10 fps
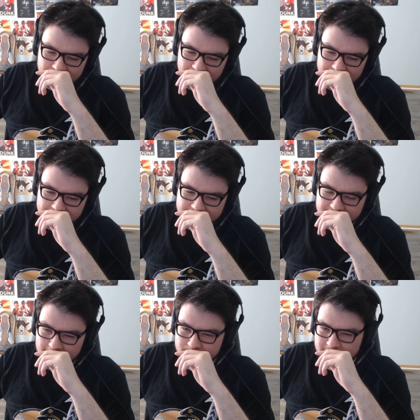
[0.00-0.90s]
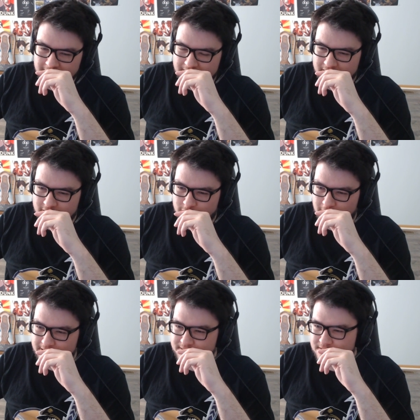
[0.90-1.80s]
except like
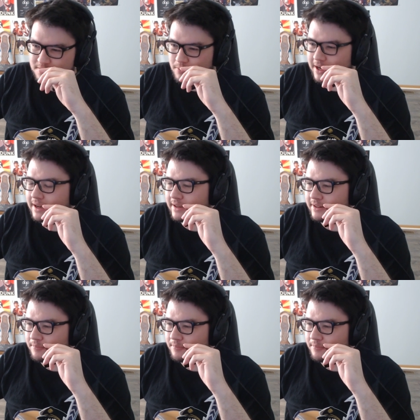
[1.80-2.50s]
twice as bad.